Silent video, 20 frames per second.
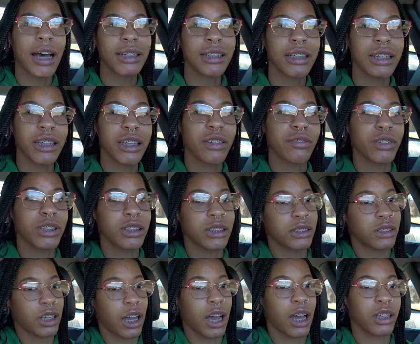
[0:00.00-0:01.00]
I didn't even
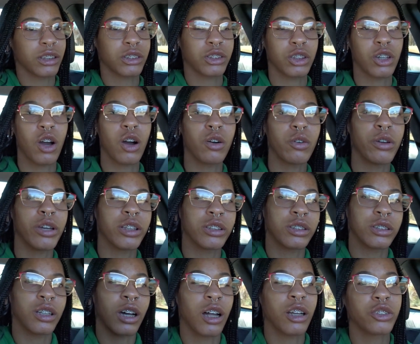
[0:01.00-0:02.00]
decide to go
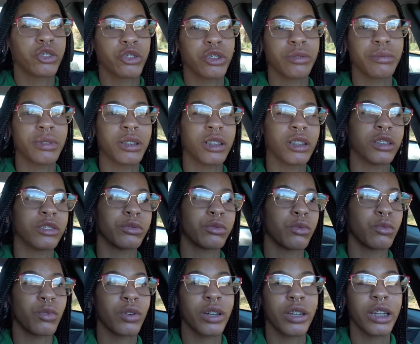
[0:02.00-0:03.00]
into Dollar Tree because
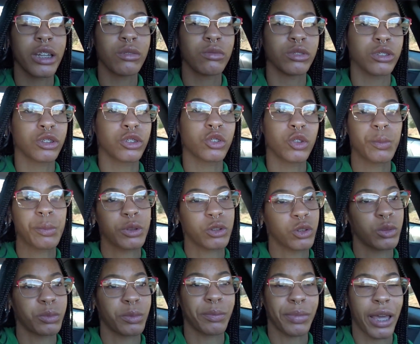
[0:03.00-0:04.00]
for one, it was super,
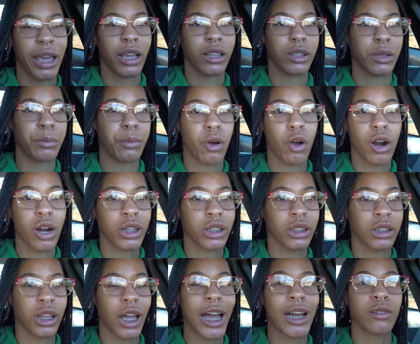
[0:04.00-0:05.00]
super packed. The
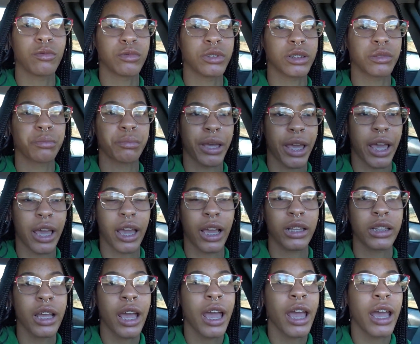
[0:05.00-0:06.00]
parking lot was
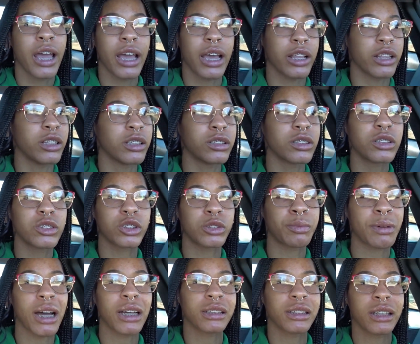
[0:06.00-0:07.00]
packed. And the little
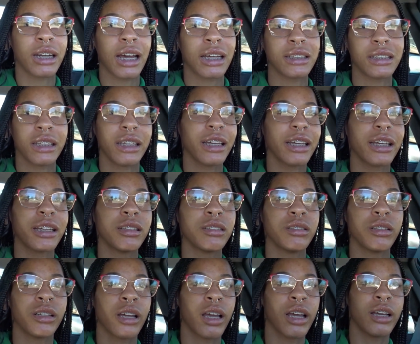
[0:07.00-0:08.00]
spot that I did
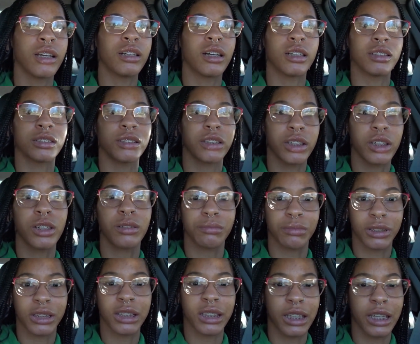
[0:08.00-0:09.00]

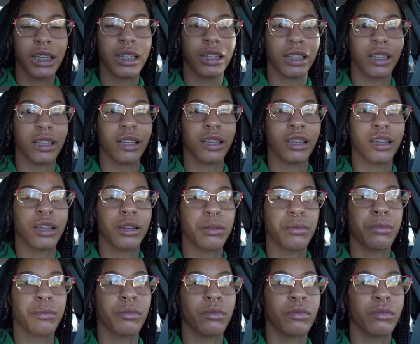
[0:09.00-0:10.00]
attempt to get in
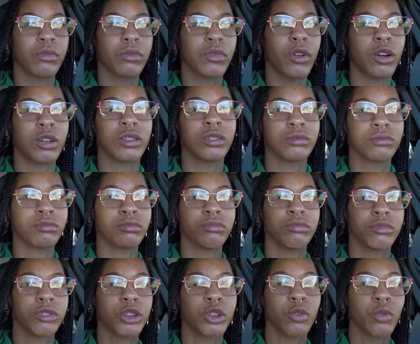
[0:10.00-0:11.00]

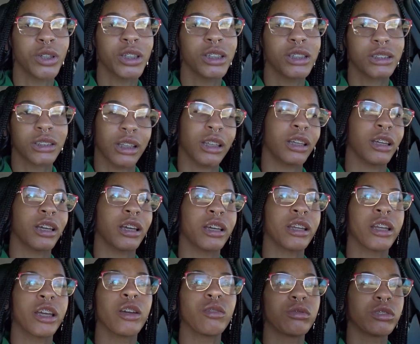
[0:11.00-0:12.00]
or squeeze
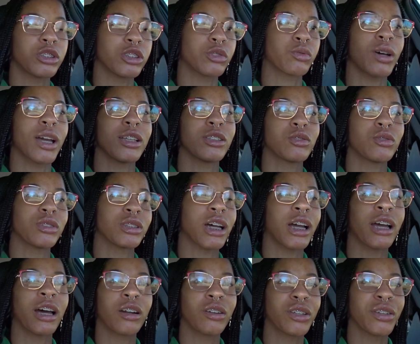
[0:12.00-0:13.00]
in, it was just way too
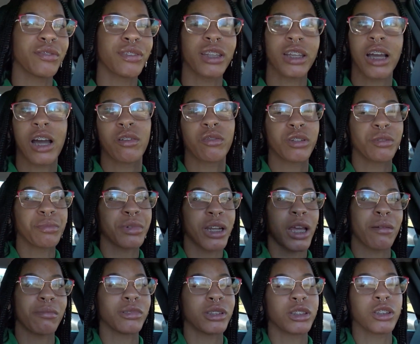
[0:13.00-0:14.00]
tight. I don't even think I would have been
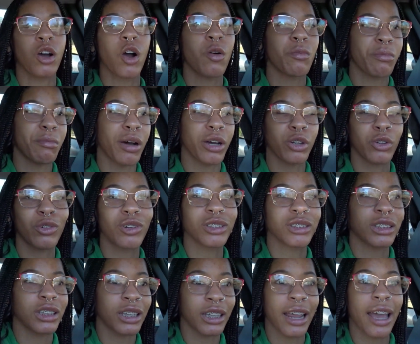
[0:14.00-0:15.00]
able to open my door
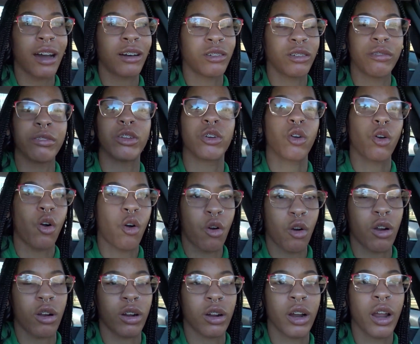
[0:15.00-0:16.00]
to get out of the
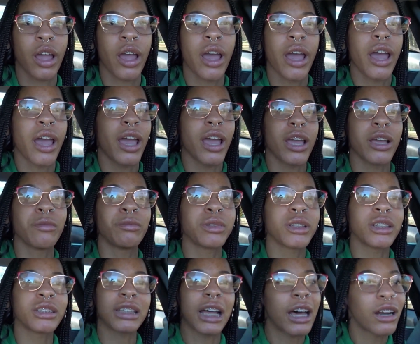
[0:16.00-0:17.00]
car. And
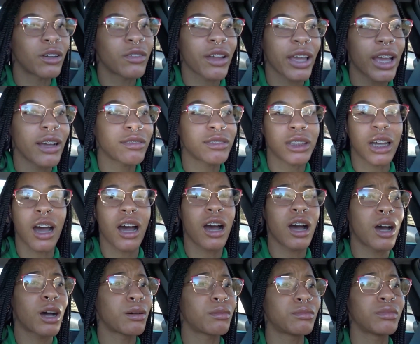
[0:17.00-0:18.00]
plus, I don't have
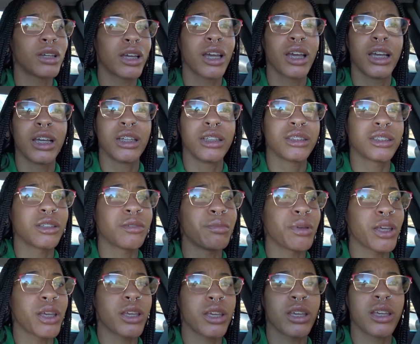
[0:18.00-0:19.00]
time to
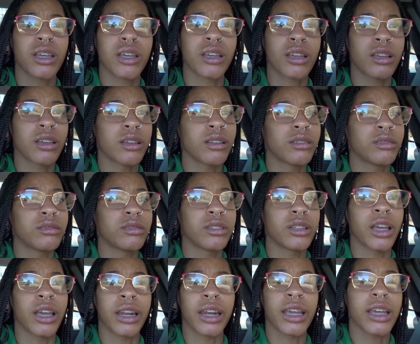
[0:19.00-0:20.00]
be
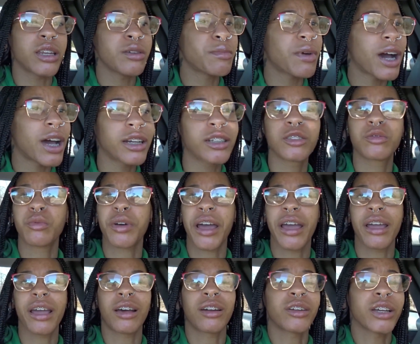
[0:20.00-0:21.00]
in anybody's
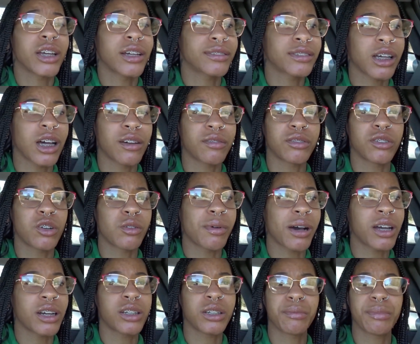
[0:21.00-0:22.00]
way. I don't have time for
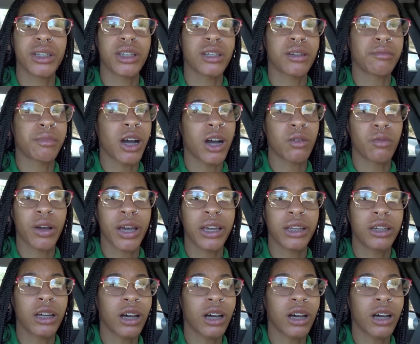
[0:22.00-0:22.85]
nobody to be in my way.